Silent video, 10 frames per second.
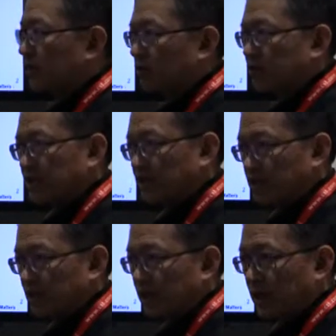power
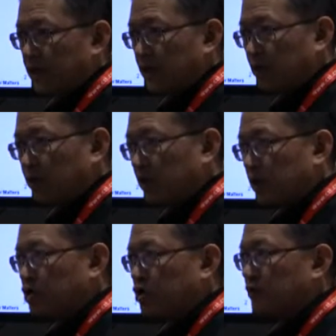density that we can
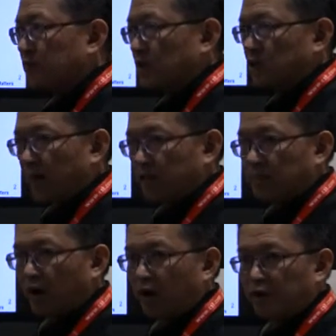achieve much higher
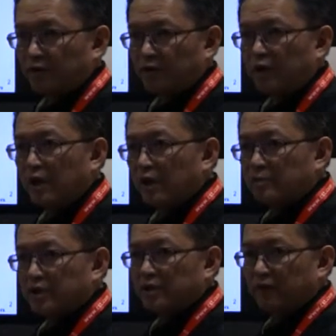power level
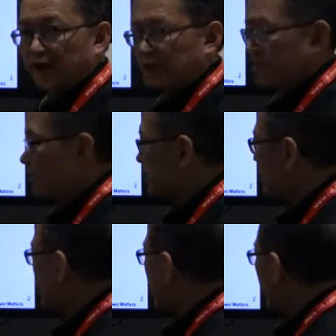per devices,
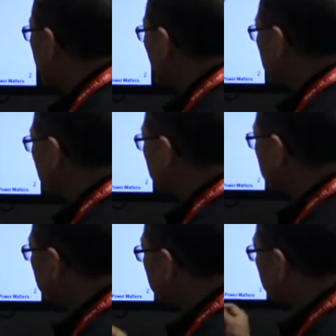and also
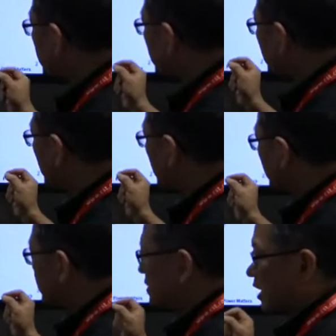
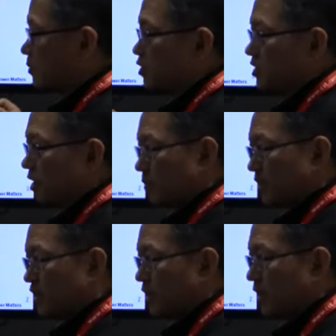great temperature
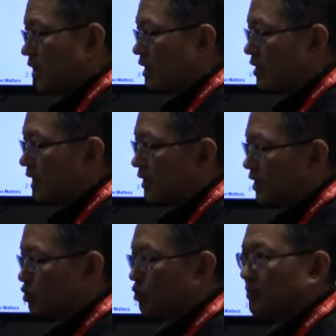stability at
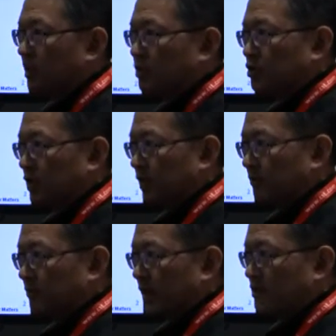extreme temperature like
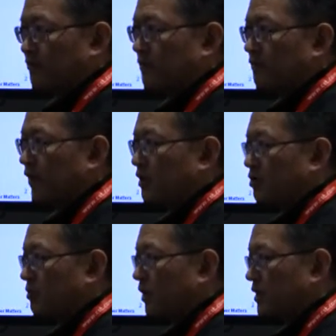minus 55
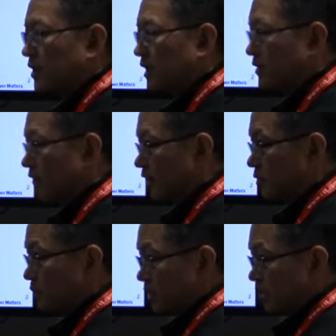to plus 85
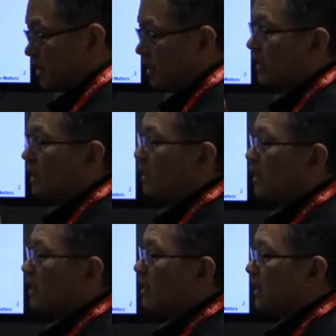degrees C.
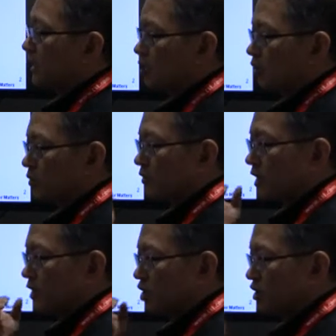That alone,
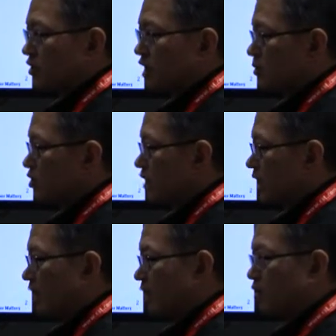the junction temperature
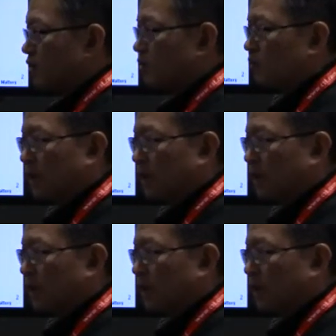can handle